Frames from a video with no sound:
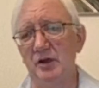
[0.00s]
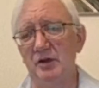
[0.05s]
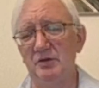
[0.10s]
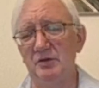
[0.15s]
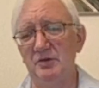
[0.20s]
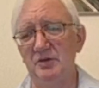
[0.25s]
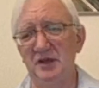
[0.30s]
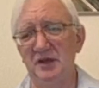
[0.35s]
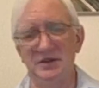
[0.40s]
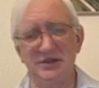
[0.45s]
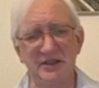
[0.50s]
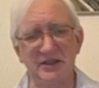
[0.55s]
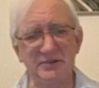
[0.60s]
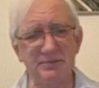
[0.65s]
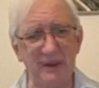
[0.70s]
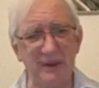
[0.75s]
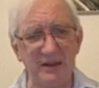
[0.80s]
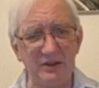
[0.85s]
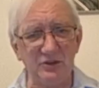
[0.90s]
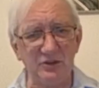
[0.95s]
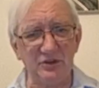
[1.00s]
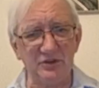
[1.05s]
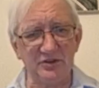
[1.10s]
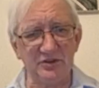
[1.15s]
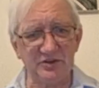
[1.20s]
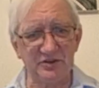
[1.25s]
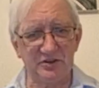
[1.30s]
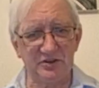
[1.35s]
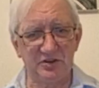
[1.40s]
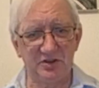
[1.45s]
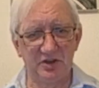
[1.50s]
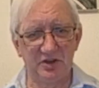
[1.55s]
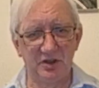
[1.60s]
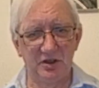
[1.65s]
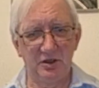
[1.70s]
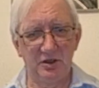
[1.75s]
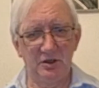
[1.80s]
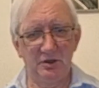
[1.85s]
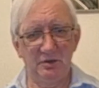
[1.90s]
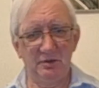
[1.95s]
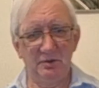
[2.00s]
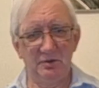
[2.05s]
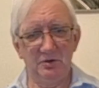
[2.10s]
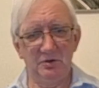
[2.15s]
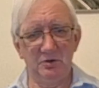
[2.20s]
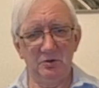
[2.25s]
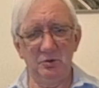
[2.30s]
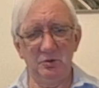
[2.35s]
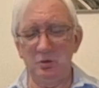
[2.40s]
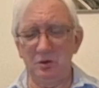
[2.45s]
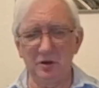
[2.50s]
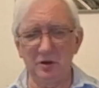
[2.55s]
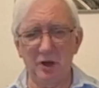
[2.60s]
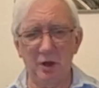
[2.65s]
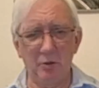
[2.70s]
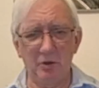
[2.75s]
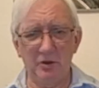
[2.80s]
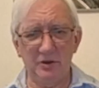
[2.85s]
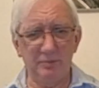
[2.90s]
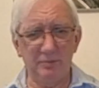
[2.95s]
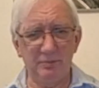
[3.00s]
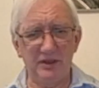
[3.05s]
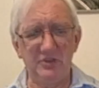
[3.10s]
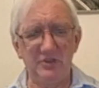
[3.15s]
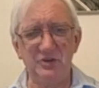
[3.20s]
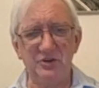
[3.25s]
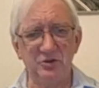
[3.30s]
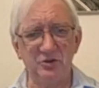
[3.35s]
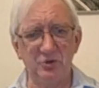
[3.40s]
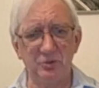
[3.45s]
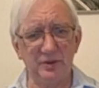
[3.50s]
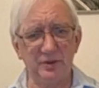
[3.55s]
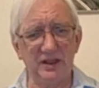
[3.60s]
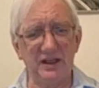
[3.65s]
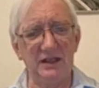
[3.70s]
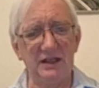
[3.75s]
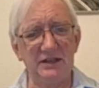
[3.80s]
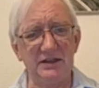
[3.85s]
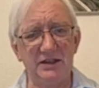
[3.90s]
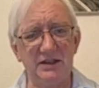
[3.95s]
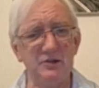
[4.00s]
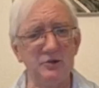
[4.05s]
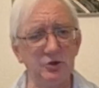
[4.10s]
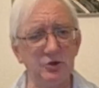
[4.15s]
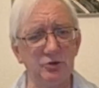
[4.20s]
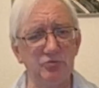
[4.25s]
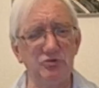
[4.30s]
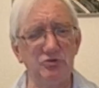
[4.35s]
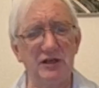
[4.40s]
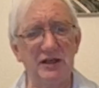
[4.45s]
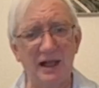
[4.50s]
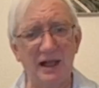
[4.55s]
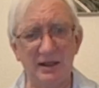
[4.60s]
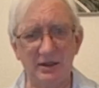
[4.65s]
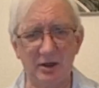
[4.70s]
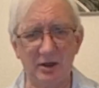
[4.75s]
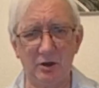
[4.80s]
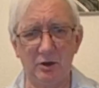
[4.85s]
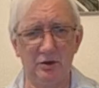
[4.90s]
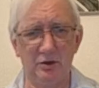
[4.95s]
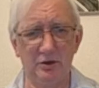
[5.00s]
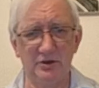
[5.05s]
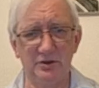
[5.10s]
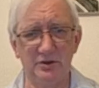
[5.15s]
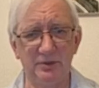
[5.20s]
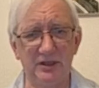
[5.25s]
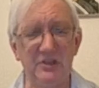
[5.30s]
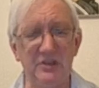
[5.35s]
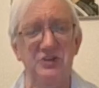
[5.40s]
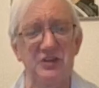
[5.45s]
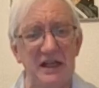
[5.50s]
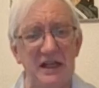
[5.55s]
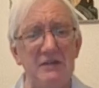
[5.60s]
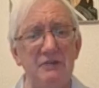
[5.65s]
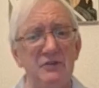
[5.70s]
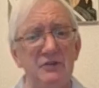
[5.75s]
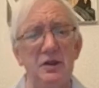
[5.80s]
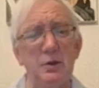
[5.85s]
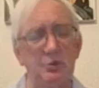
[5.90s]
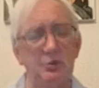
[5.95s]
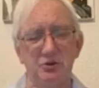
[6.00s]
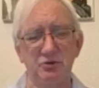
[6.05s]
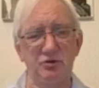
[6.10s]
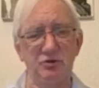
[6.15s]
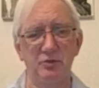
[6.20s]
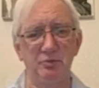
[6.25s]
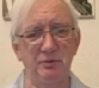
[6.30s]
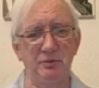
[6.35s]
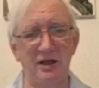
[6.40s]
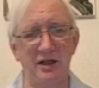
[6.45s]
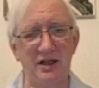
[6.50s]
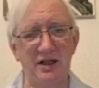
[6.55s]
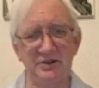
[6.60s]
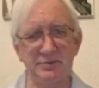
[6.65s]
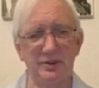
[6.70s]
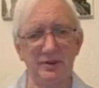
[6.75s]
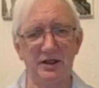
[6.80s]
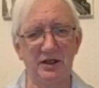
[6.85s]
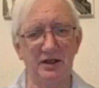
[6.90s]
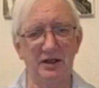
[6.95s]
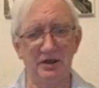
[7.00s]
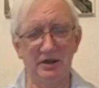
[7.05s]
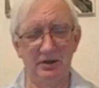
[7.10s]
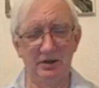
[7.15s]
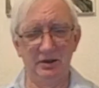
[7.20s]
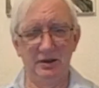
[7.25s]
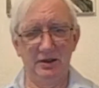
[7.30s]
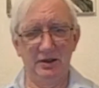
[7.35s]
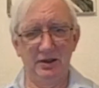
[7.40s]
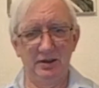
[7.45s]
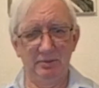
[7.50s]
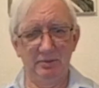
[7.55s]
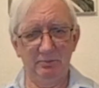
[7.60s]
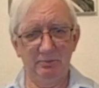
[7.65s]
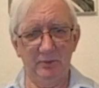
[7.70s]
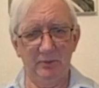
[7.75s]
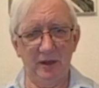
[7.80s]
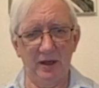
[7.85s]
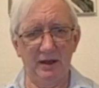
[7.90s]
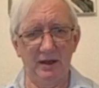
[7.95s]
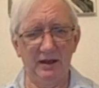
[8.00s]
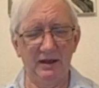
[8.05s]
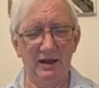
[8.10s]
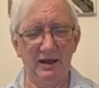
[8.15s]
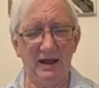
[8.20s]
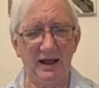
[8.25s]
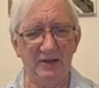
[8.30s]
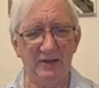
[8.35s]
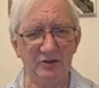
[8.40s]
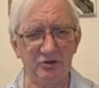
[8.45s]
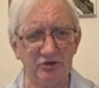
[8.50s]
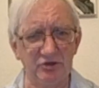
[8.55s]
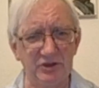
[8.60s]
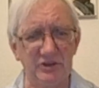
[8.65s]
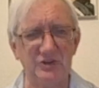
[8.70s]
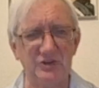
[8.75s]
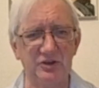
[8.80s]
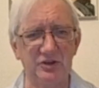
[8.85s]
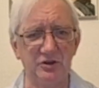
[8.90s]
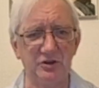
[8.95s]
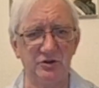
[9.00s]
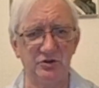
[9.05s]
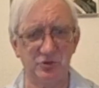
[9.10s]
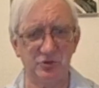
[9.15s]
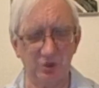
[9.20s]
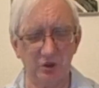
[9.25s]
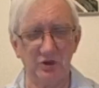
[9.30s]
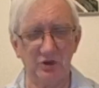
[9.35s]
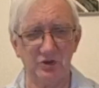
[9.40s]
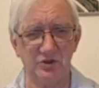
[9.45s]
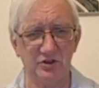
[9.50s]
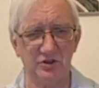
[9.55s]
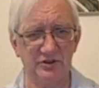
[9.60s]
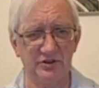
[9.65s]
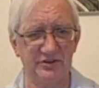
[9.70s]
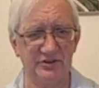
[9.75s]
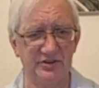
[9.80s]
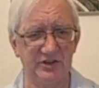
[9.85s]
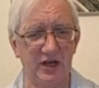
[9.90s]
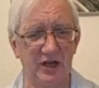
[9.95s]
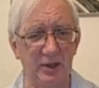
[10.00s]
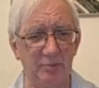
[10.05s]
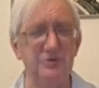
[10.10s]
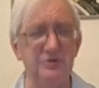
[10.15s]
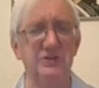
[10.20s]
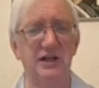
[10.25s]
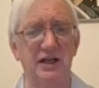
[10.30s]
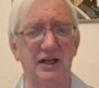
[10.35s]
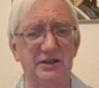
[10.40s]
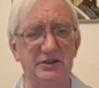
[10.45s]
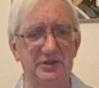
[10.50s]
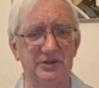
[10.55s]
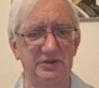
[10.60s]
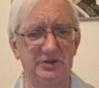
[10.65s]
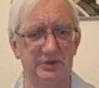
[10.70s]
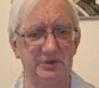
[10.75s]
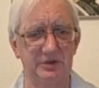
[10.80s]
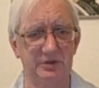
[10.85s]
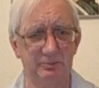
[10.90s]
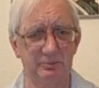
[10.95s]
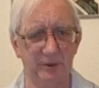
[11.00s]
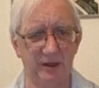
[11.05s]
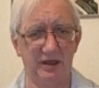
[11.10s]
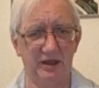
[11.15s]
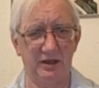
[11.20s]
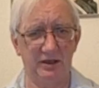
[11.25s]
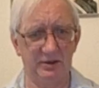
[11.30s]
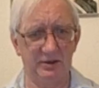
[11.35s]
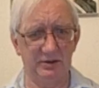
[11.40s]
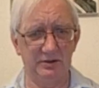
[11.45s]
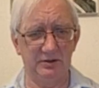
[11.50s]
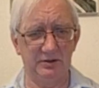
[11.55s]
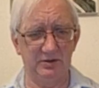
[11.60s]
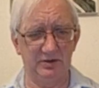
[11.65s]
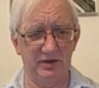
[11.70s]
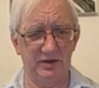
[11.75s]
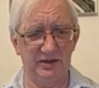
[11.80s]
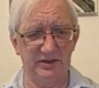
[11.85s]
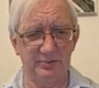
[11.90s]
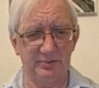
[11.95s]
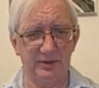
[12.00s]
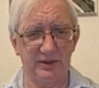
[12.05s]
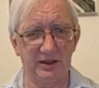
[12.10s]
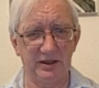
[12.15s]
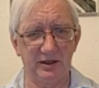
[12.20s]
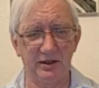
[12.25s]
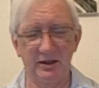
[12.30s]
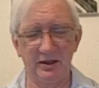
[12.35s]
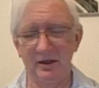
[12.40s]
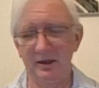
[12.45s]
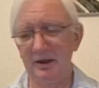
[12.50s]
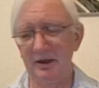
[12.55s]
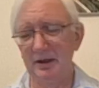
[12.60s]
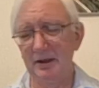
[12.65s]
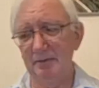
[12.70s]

It has beaches. You can go on the beach in your bikini and you can drink alcohol on the beach, even though it's run by Hezbollah. And Christian churches are protected by Hezbollah.